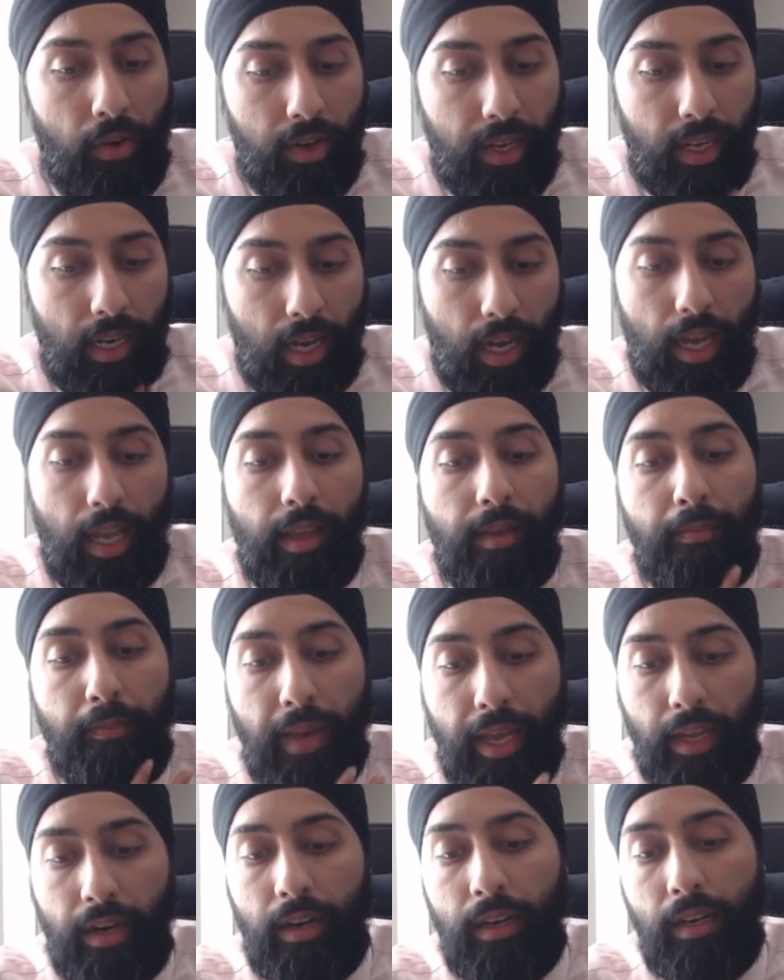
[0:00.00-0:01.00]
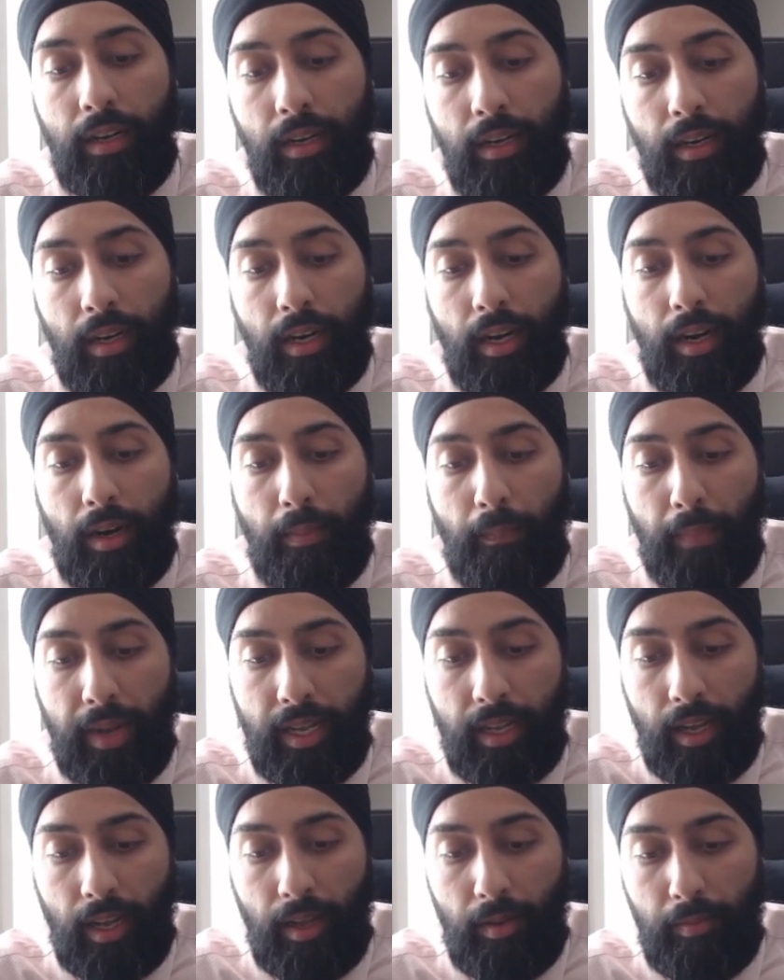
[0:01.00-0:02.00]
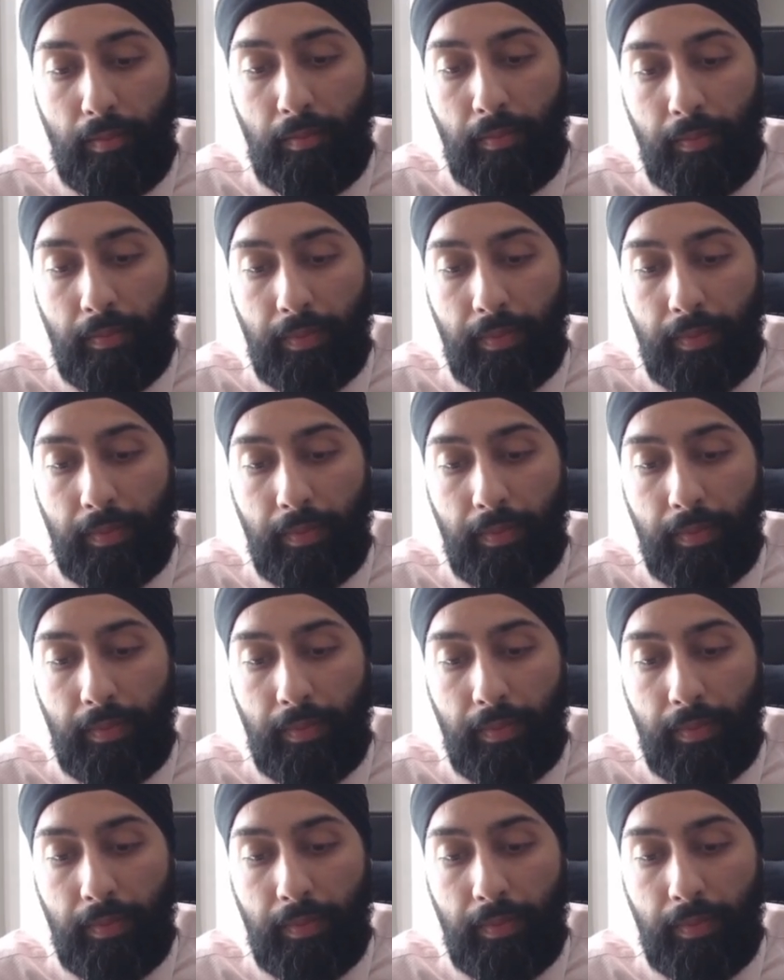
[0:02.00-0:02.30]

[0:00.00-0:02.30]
can I become